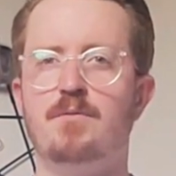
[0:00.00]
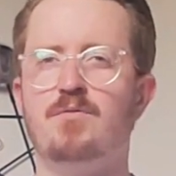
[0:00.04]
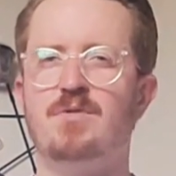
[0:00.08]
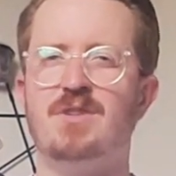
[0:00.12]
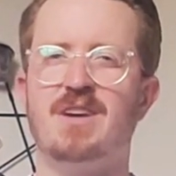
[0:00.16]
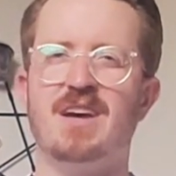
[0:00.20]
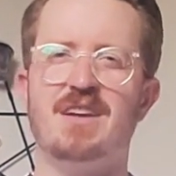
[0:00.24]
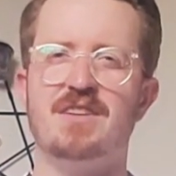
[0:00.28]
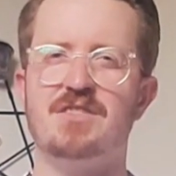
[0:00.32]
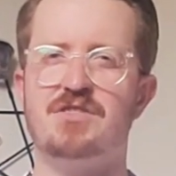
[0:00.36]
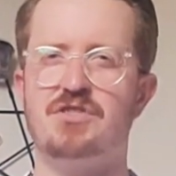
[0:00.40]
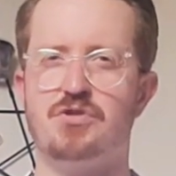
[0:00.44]

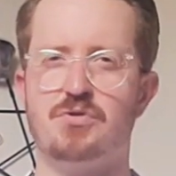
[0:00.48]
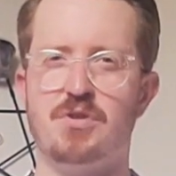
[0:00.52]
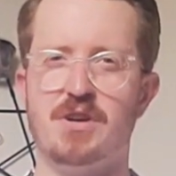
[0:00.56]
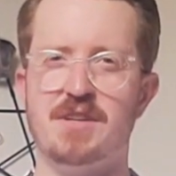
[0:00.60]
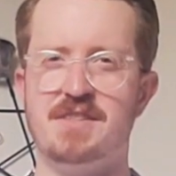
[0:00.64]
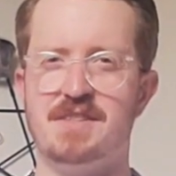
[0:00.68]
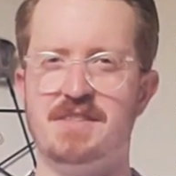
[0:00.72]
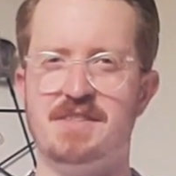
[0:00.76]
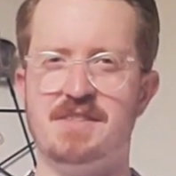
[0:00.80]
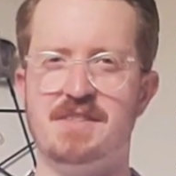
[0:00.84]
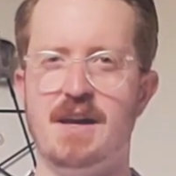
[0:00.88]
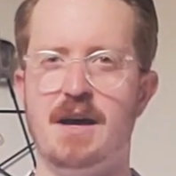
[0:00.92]
kind of
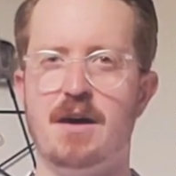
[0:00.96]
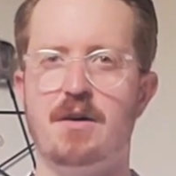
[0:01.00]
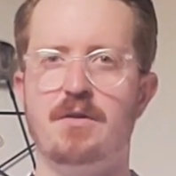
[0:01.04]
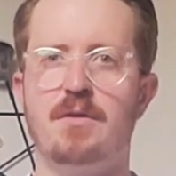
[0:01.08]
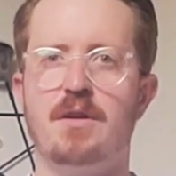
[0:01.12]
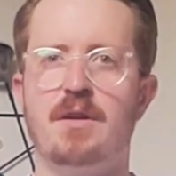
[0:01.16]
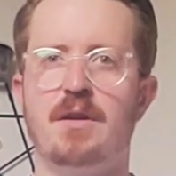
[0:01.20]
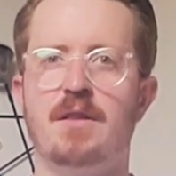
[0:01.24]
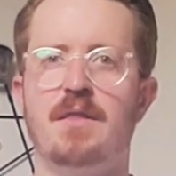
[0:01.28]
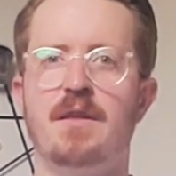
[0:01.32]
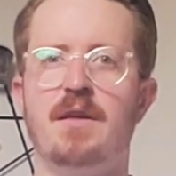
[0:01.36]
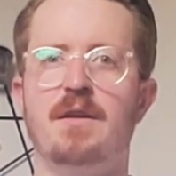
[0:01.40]
stress us out
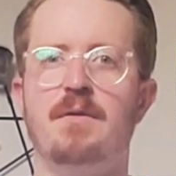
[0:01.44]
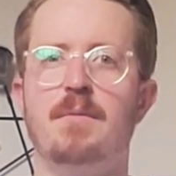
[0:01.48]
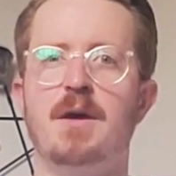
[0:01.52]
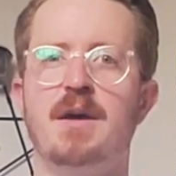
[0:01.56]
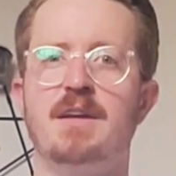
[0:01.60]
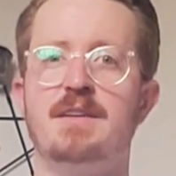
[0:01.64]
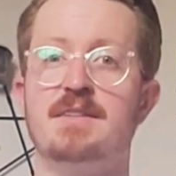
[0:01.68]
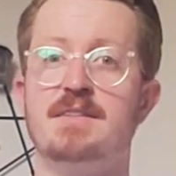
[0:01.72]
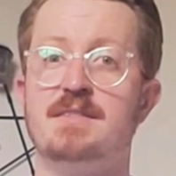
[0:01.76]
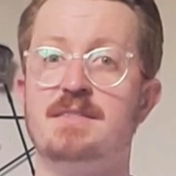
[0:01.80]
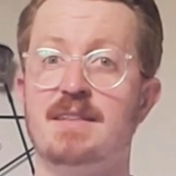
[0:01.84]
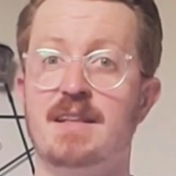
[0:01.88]
and then
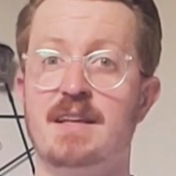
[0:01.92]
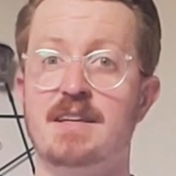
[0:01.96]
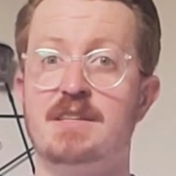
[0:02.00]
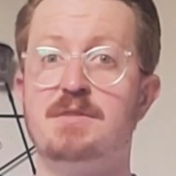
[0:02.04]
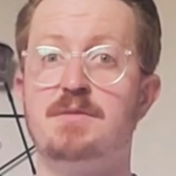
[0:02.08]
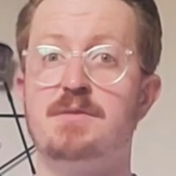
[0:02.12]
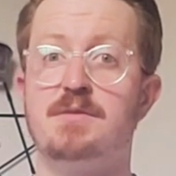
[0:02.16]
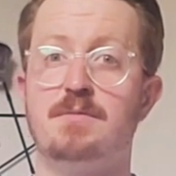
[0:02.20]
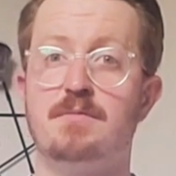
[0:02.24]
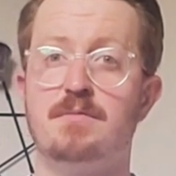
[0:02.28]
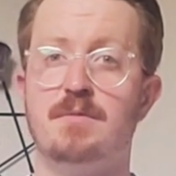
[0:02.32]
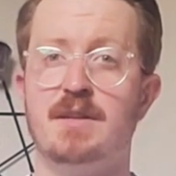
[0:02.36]
make us
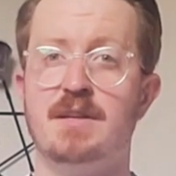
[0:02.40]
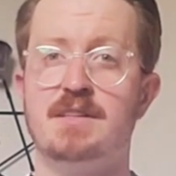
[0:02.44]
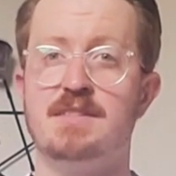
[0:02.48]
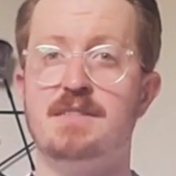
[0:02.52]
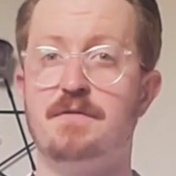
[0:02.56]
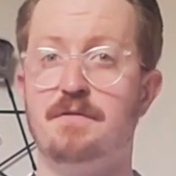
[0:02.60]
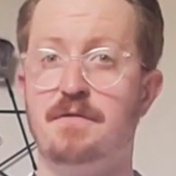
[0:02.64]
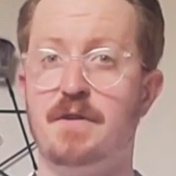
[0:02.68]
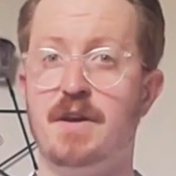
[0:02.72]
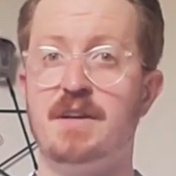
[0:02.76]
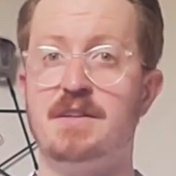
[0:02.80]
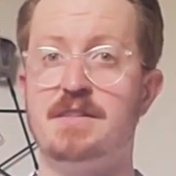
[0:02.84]
less
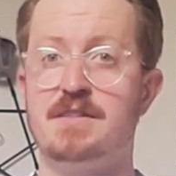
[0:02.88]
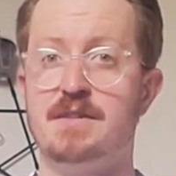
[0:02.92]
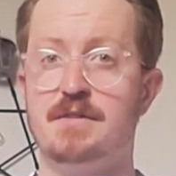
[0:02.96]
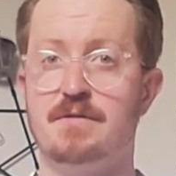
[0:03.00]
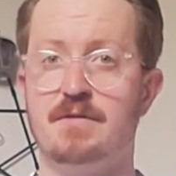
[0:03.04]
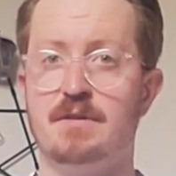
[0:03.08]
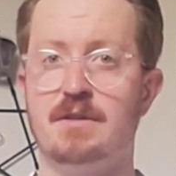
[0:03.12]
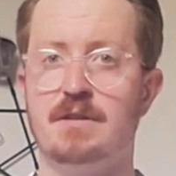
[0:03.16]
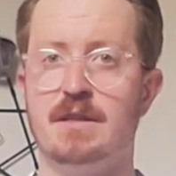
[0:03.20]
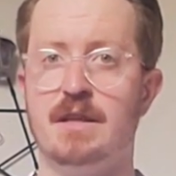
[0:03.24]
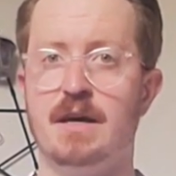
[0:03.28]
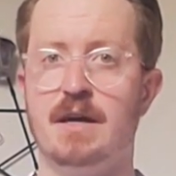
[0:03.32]
effective
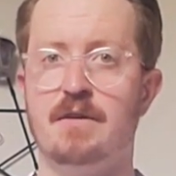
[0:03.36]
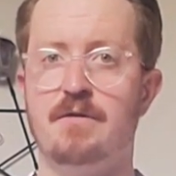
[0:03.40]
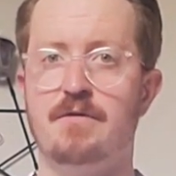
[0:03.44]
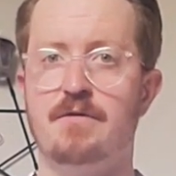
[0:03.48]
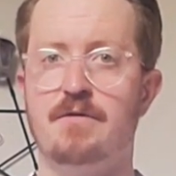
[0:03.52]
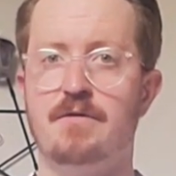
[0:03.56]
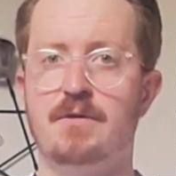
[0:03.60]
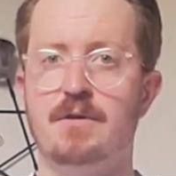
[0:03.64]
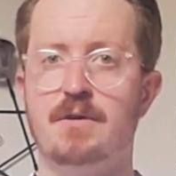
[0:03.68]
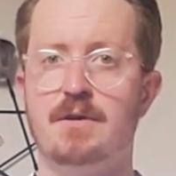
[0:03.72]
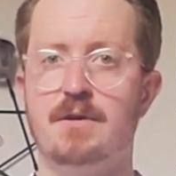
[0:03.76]
in life.